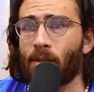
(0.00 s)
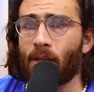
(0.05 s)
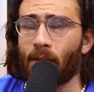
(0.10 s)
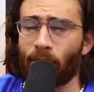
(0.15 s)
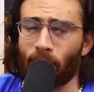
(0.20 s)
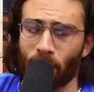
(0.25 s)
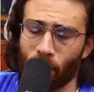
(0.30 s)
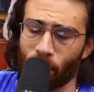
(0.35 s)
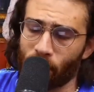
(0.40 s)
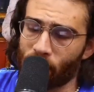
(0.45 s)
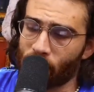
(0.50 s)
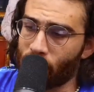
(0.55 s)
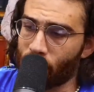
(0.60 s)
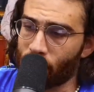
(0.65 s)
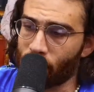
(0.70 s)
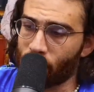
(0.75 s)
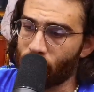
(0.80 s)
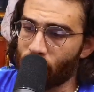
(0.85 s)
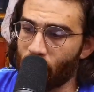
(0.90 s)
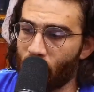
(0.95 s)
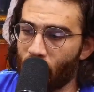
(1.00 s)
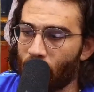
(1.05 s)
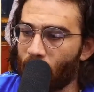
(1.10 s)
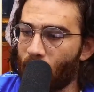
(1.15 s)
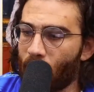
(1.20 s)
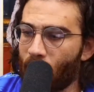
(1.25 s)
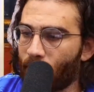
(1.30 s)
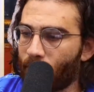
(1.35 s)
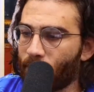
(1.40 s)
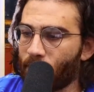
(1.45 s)
even though there's none,
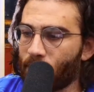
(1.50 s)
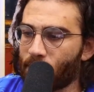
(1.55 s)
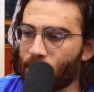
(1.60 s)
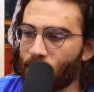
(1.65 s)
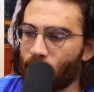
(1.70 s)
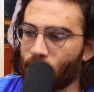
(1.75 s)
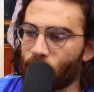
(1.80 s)
obviously.